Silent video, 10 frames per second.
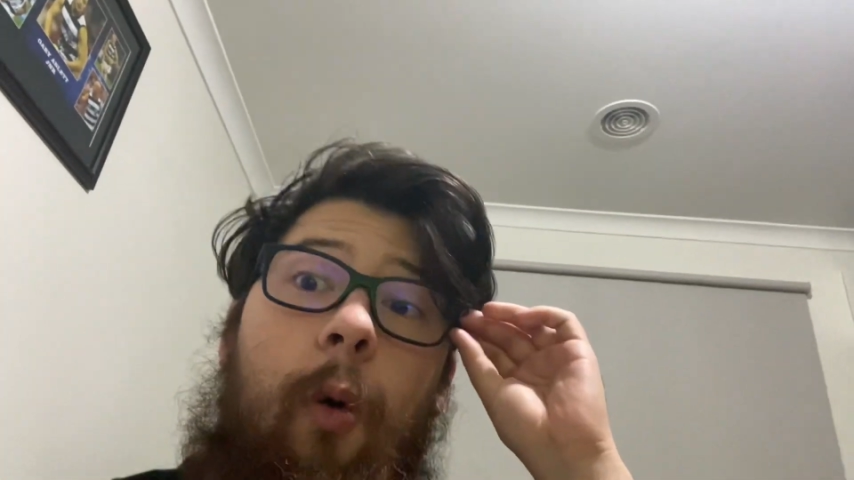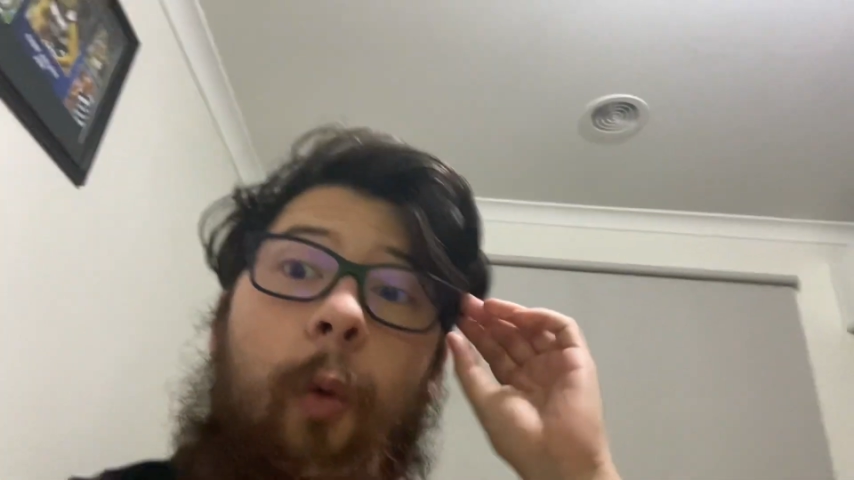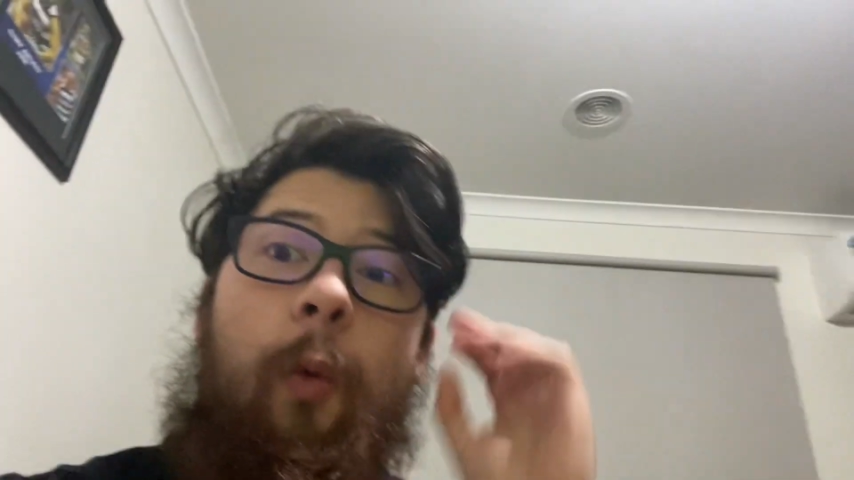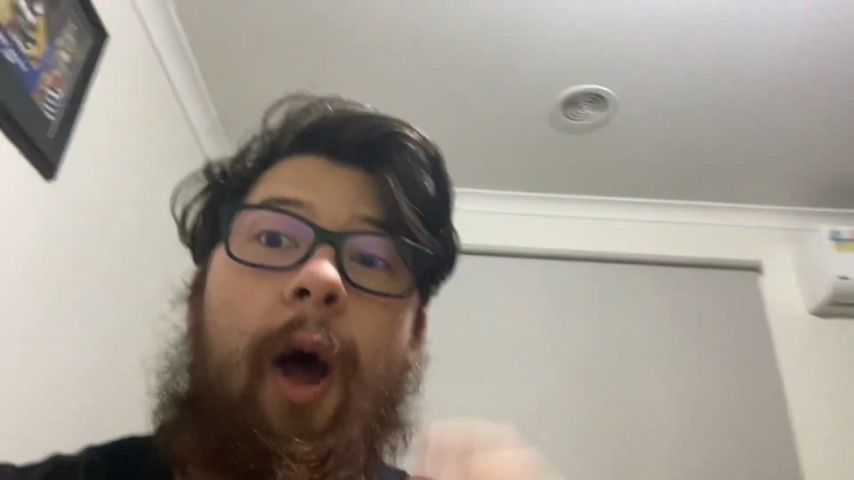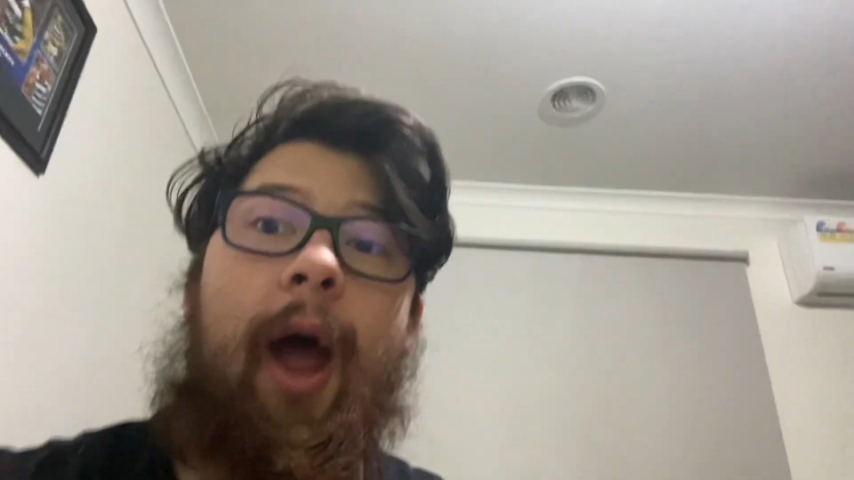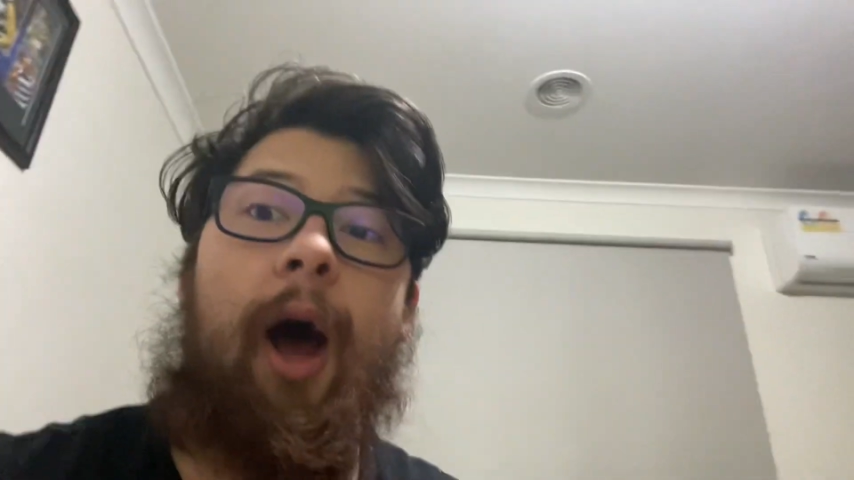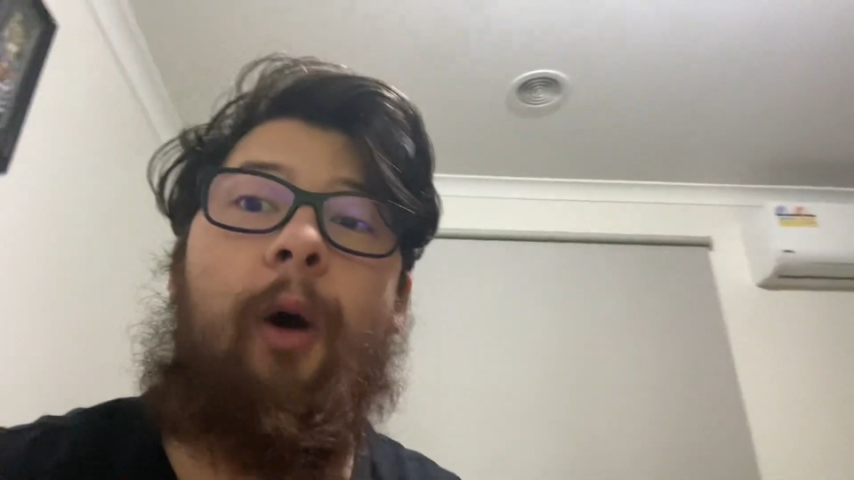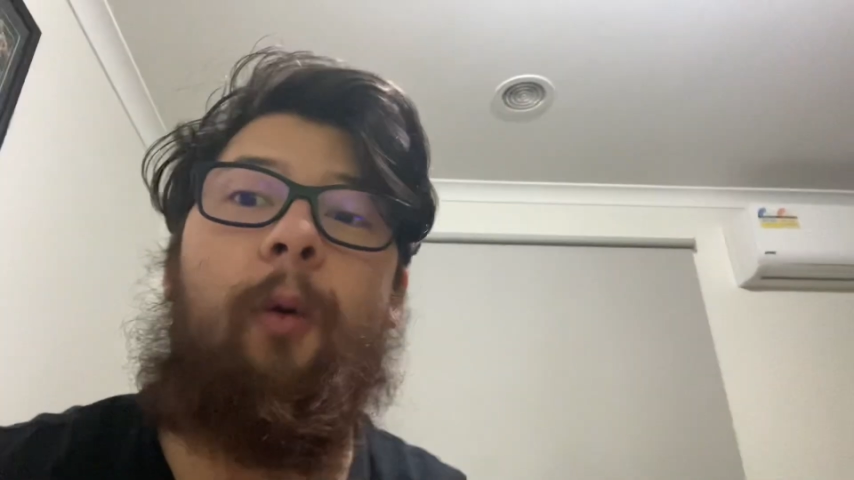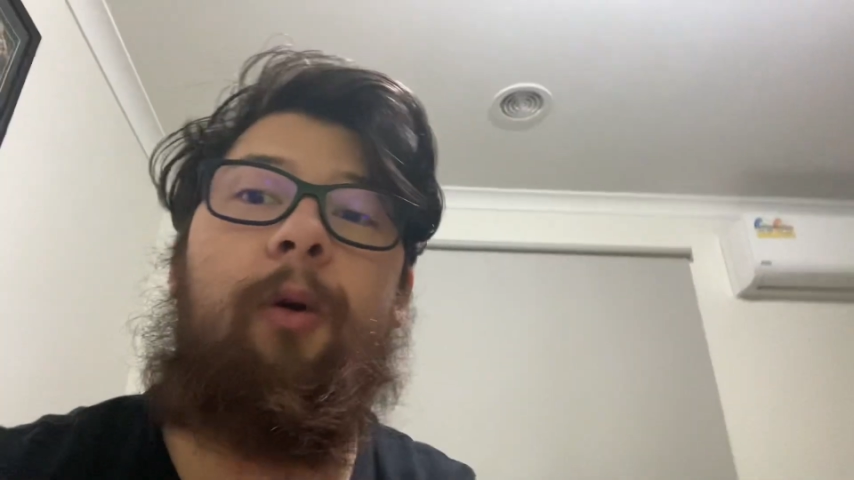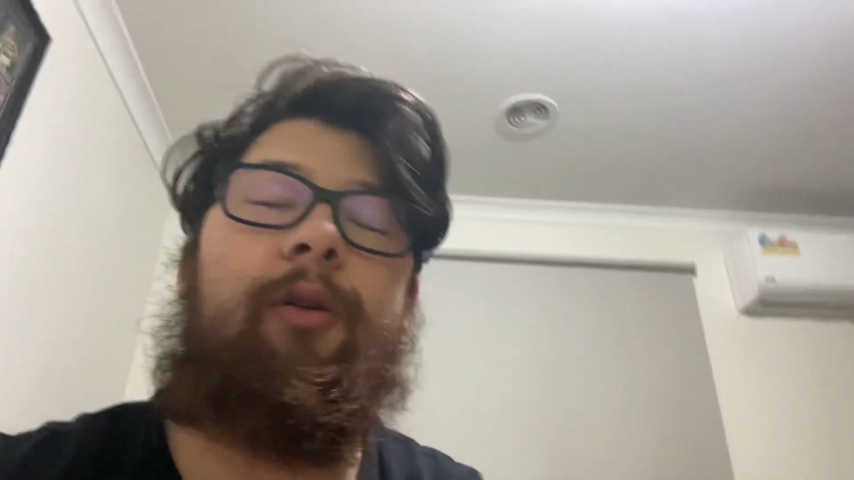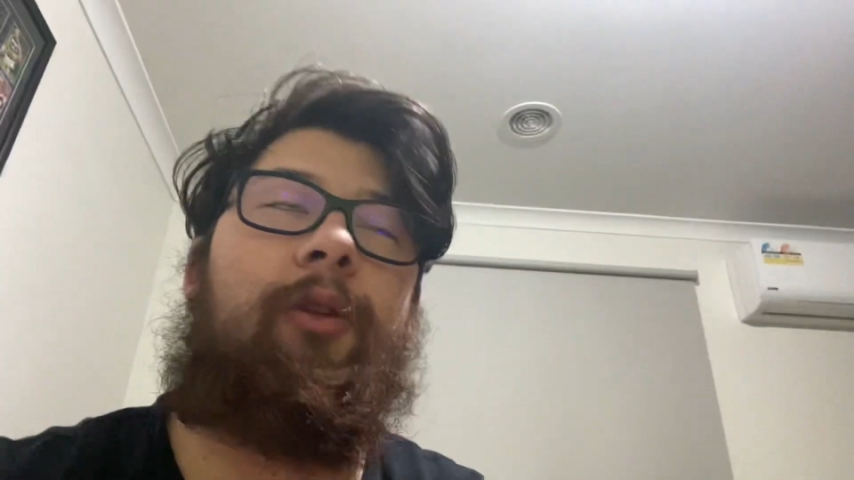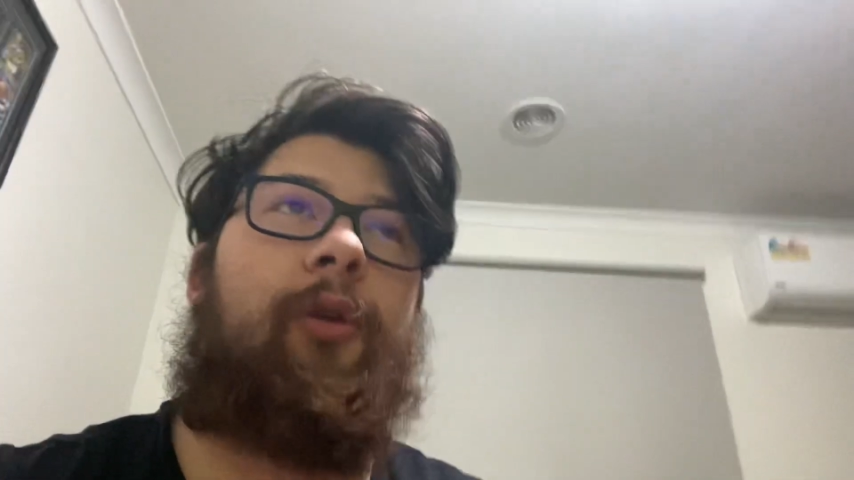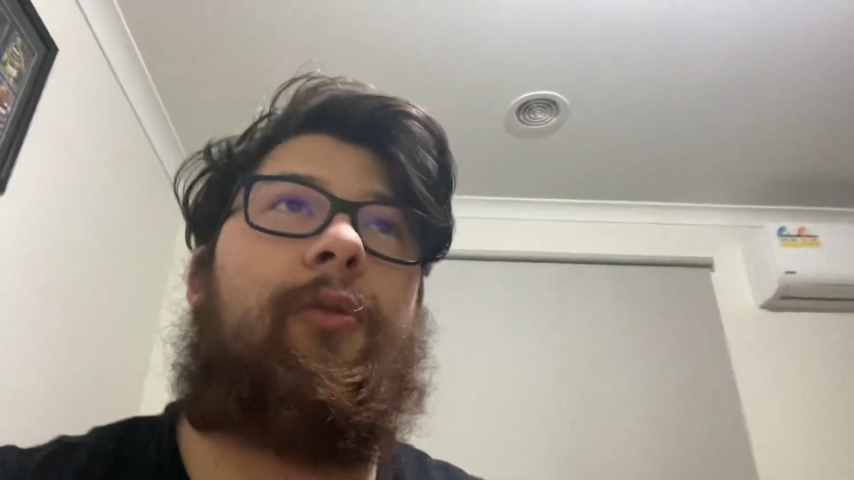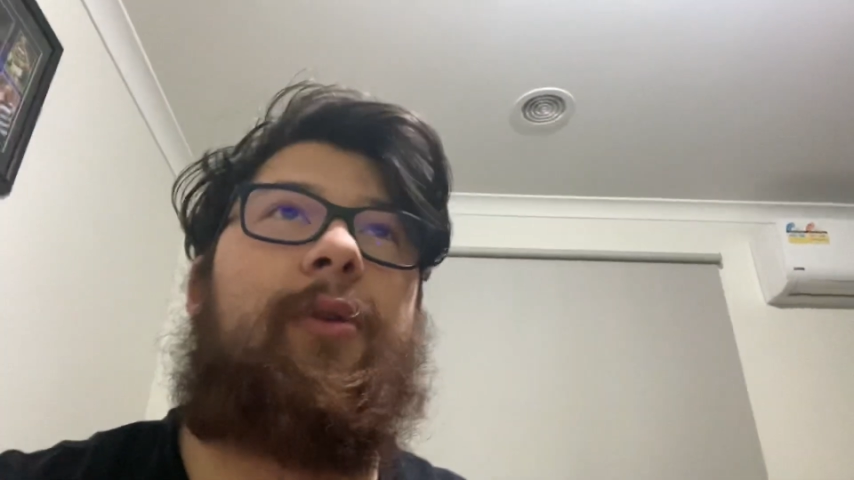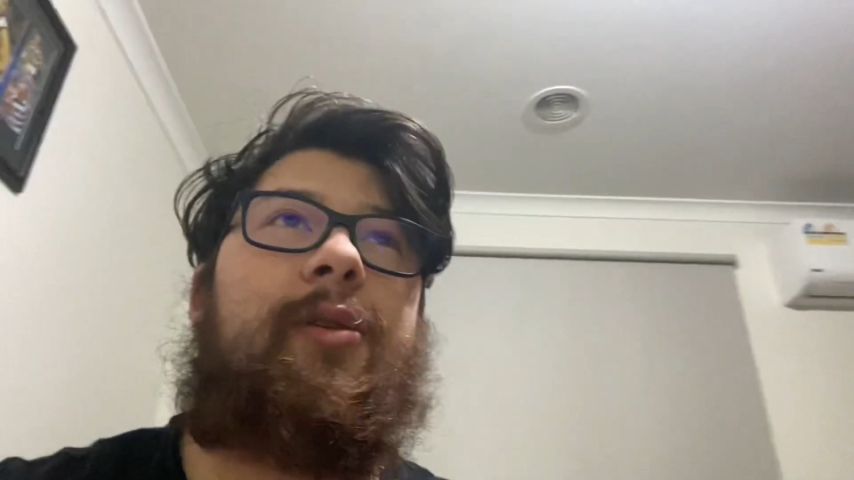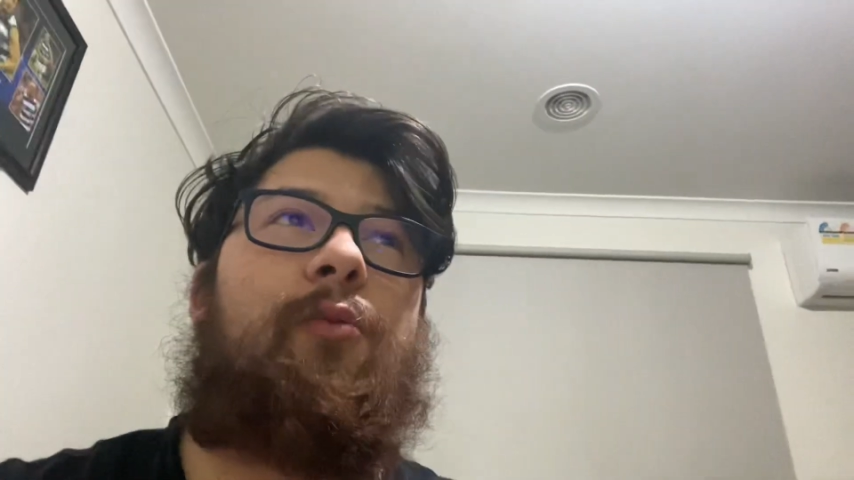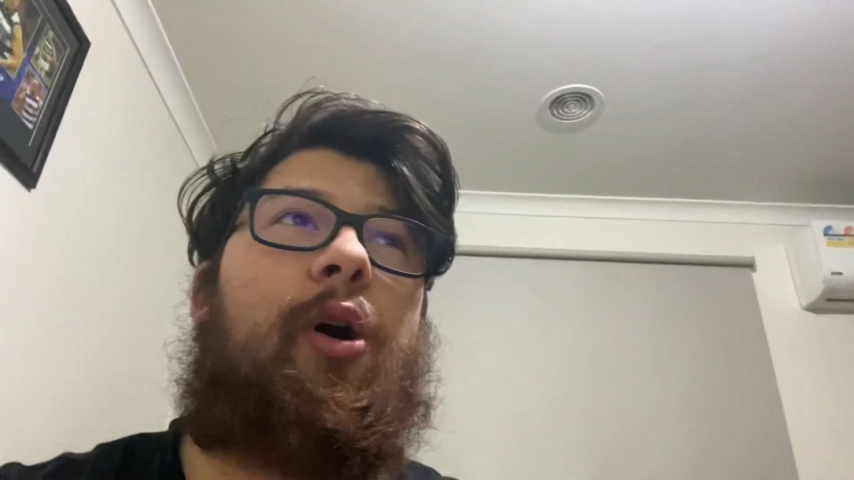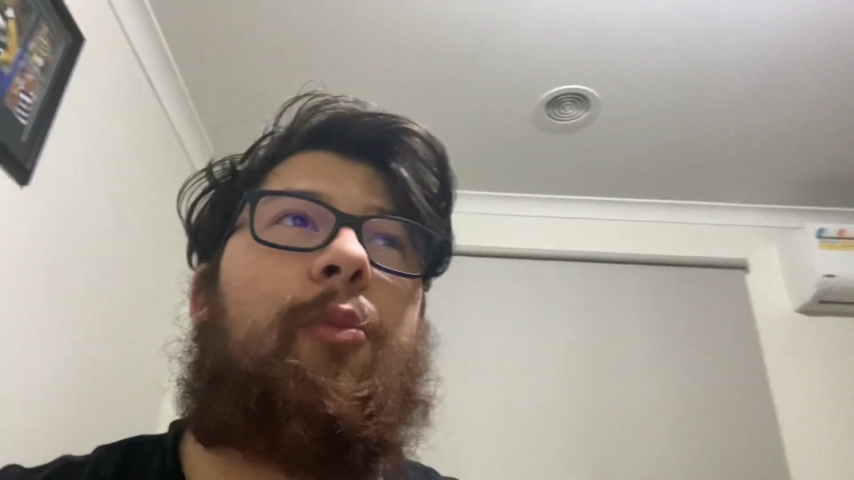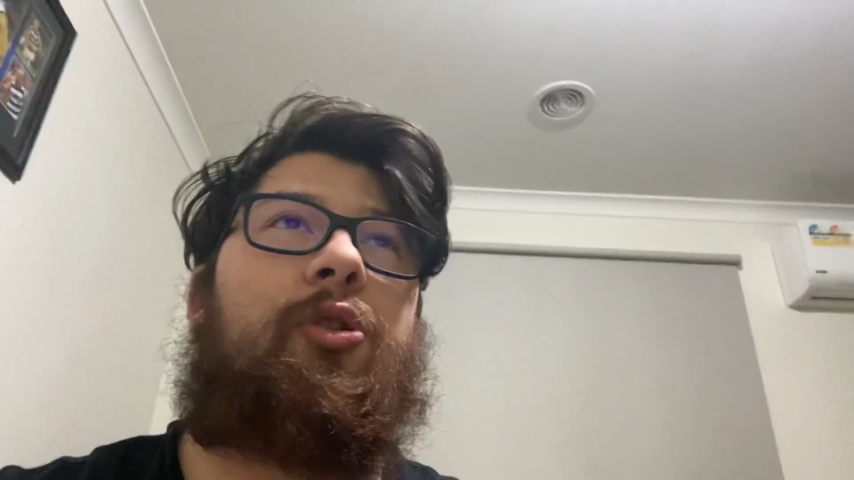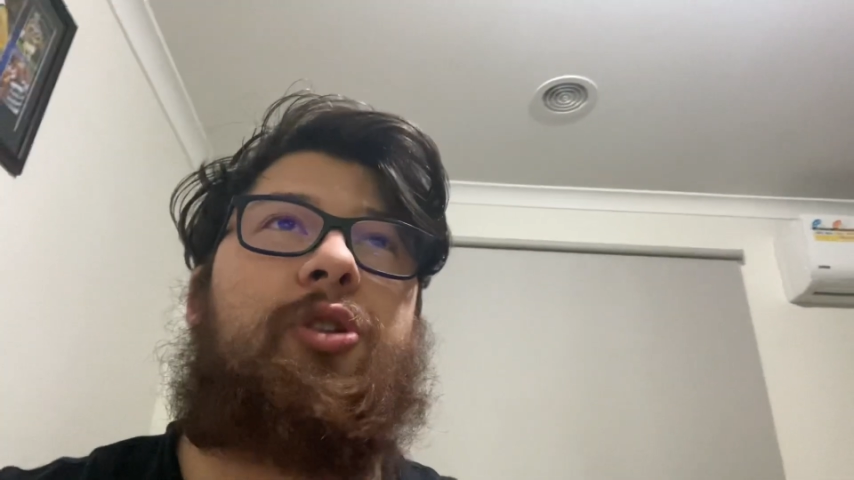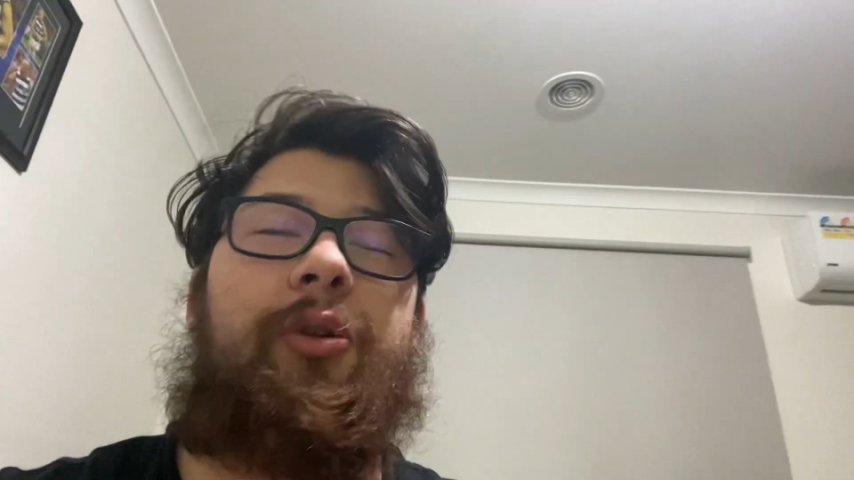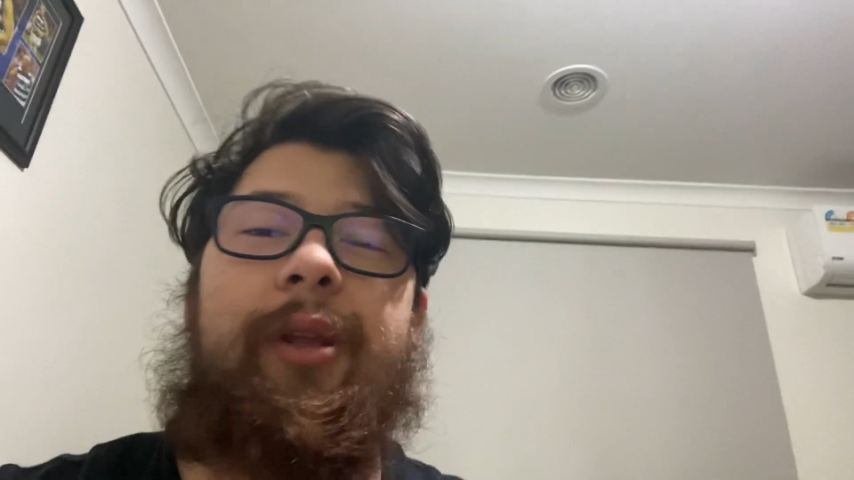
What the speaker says: Wow. The only reason why I'm not showing